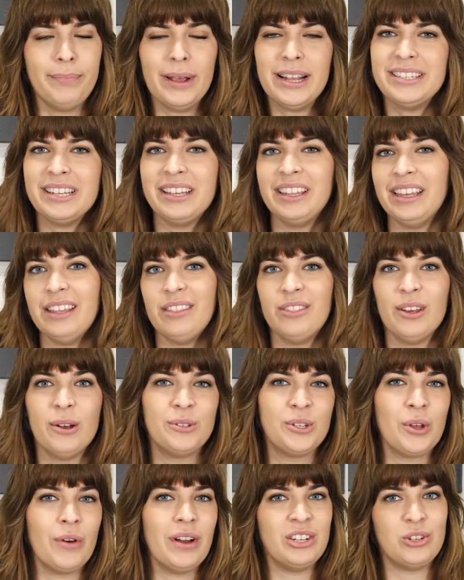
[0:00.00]
Basically,
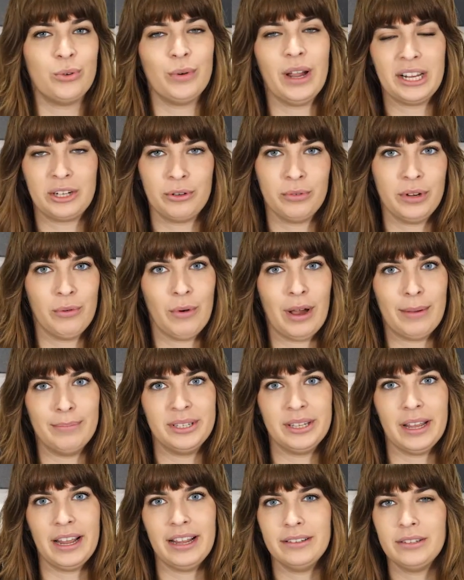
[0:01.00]
those go on directory
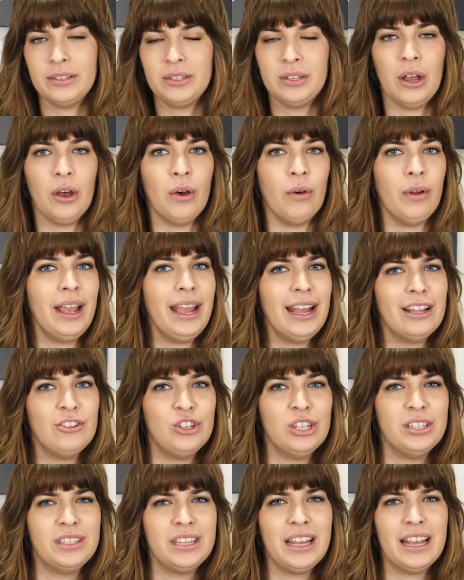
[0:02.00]
websites. So
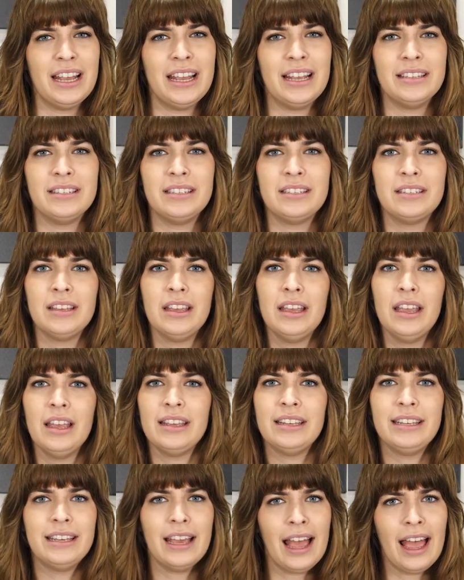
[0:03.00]
Angie's List,
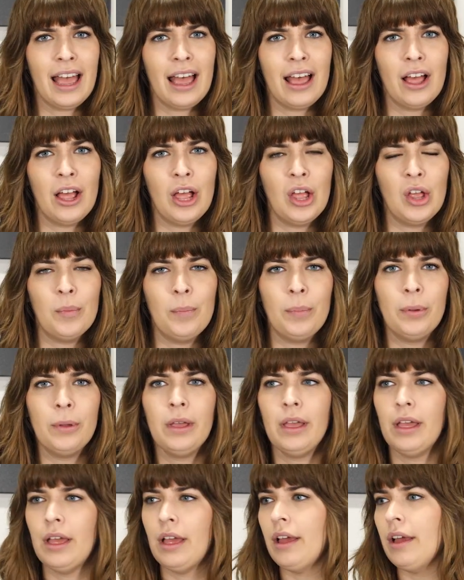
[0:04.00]
Yelp,
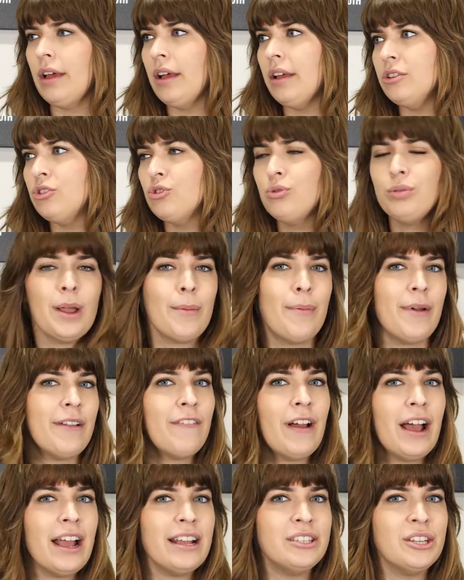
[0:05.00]

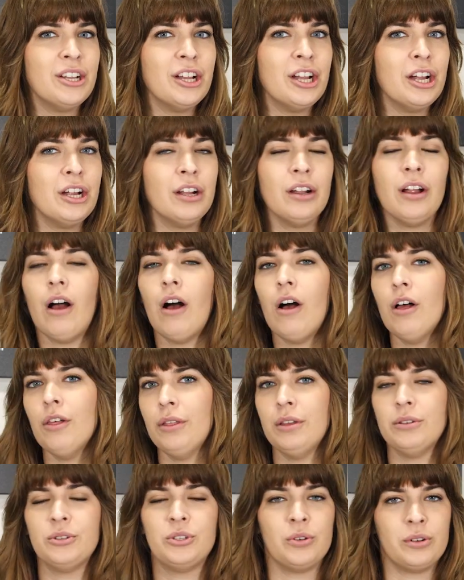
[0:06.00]
TripAdvisor,
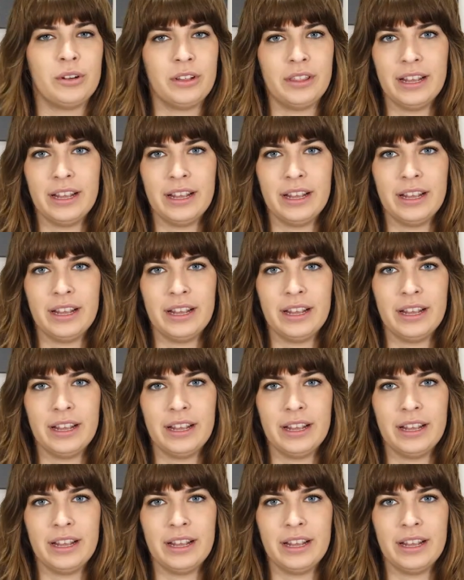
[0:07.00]
all those sort of